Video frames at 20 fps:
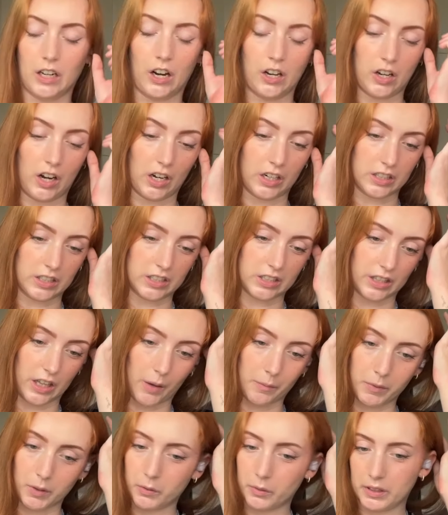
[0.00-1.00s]
I gotta
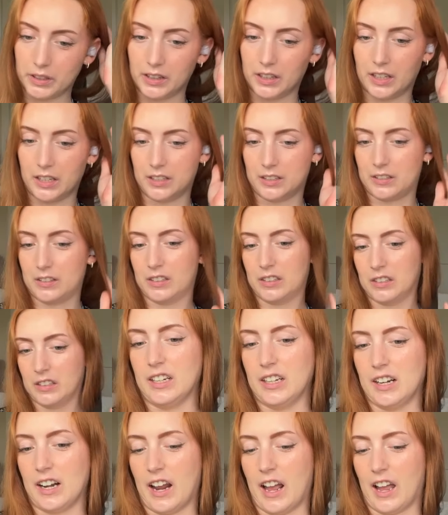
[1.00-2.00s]
slum it with this
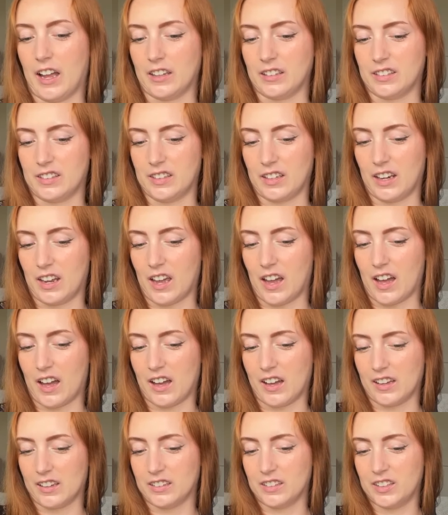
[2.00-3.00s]
nasty
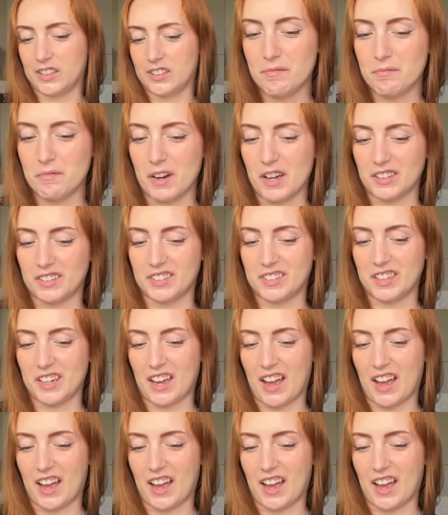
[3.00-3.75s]
ass, musty